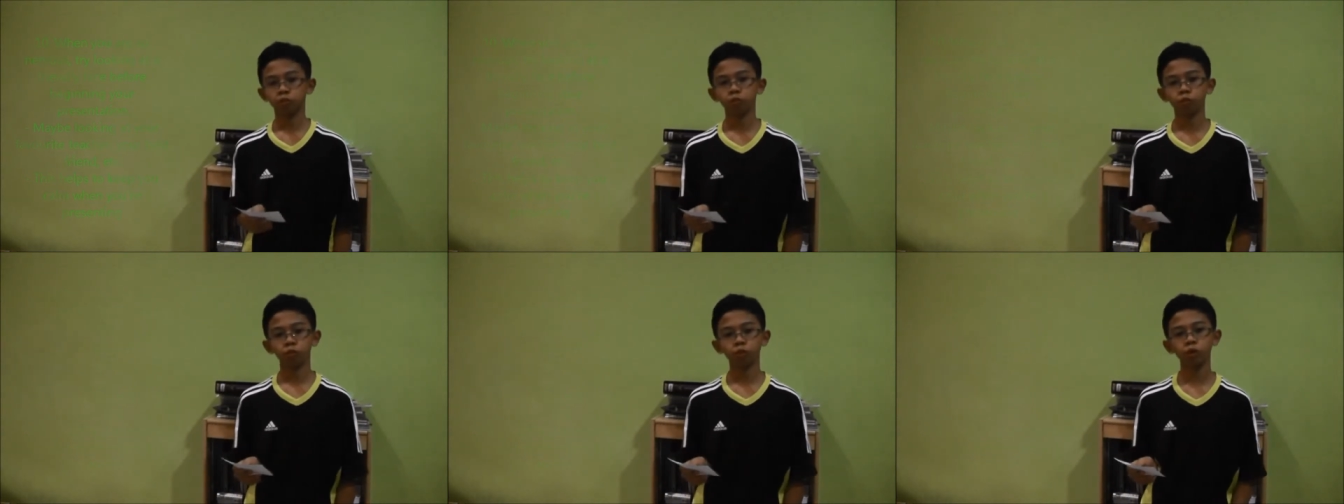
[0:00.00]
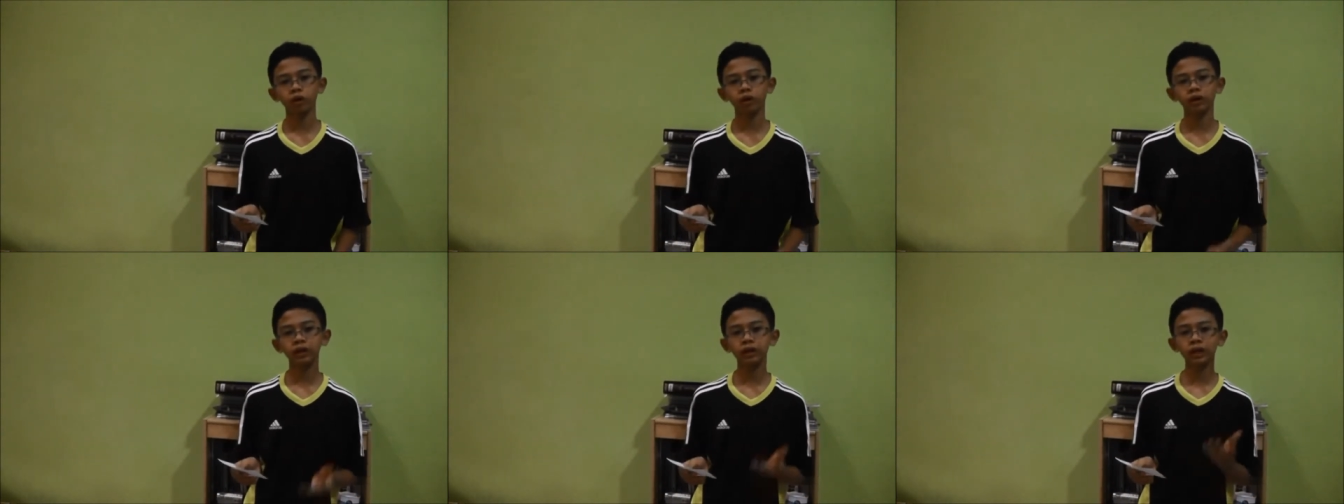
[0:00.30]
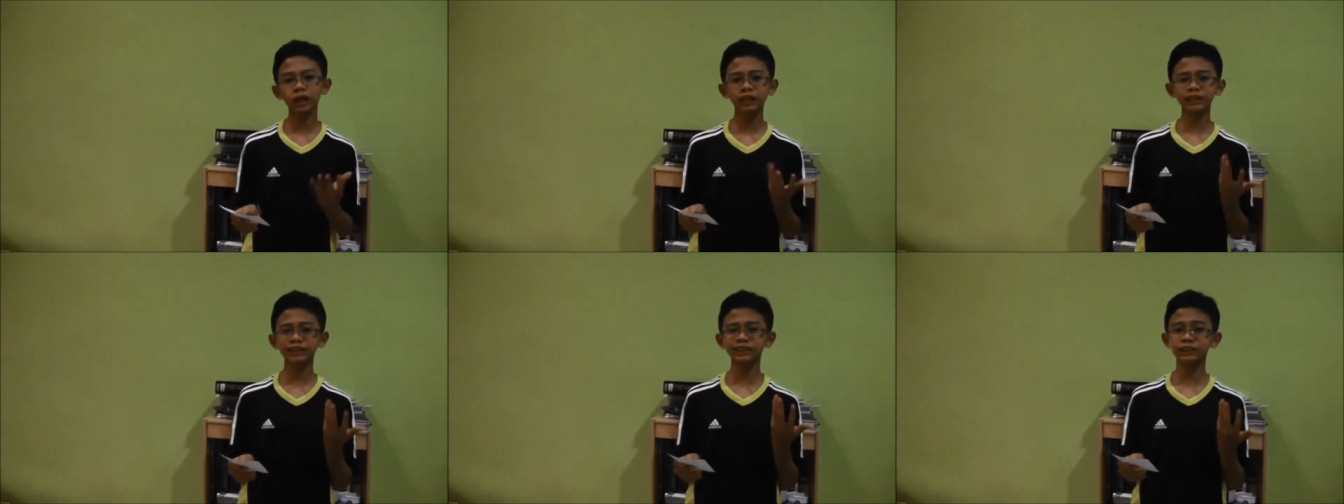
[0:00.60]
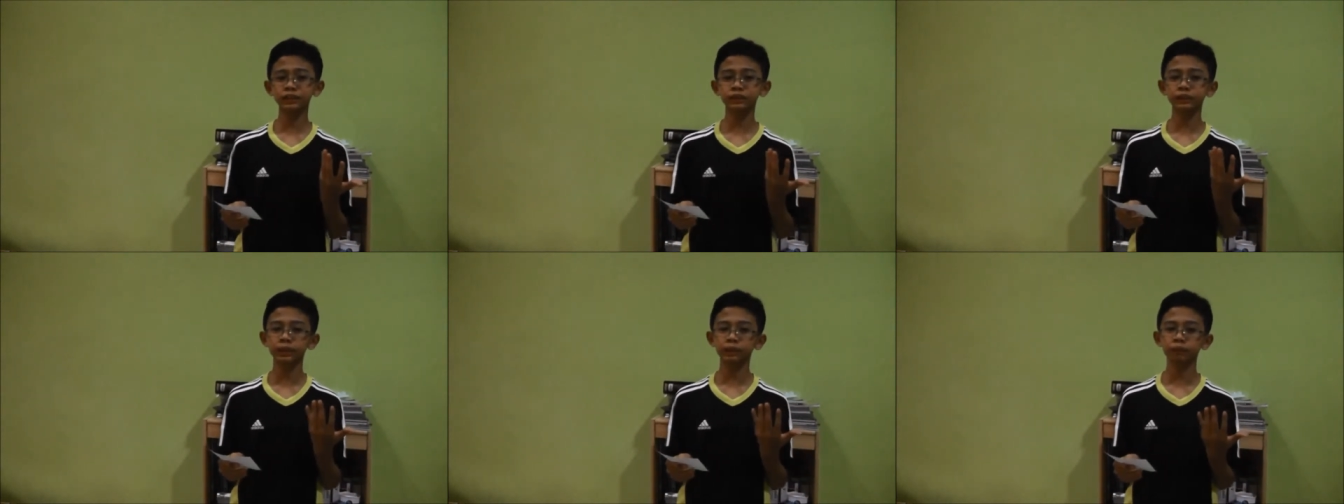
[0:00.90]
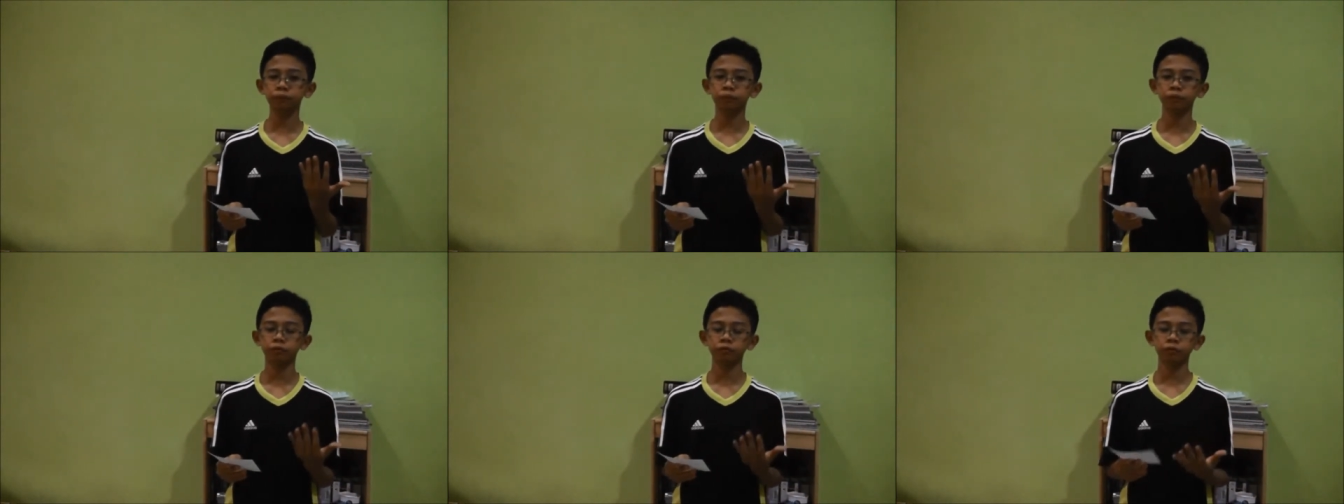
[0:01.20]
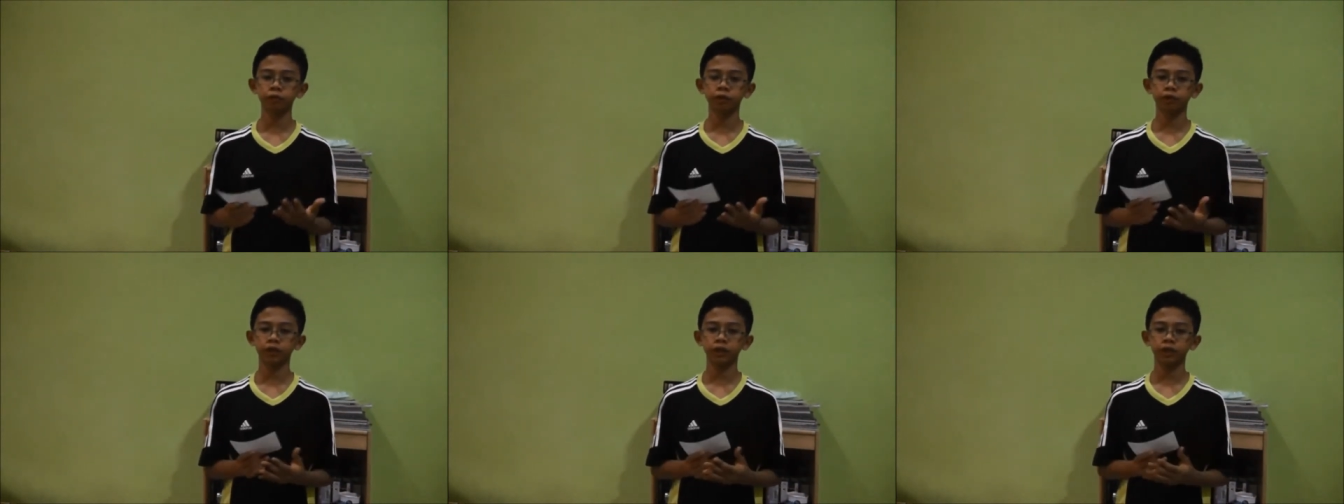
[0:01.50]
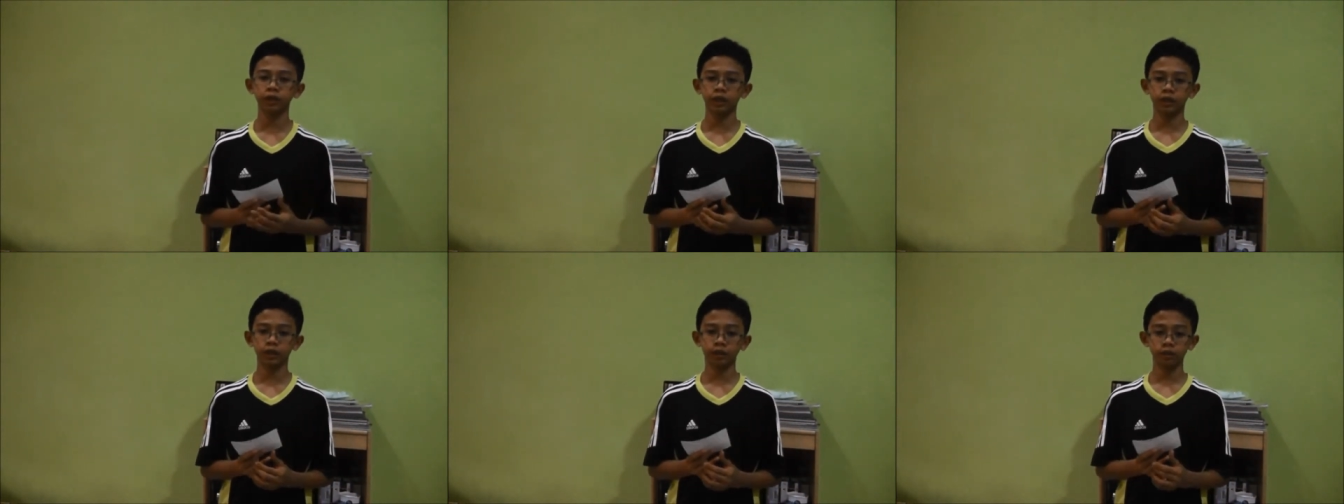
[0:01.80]
One last thing before I
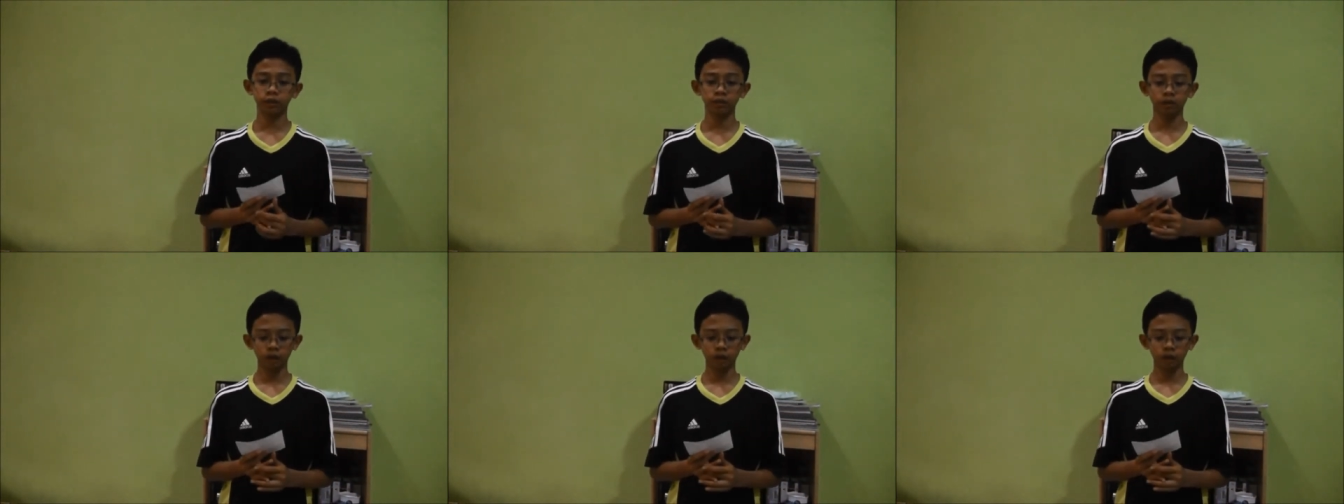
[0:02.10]
end.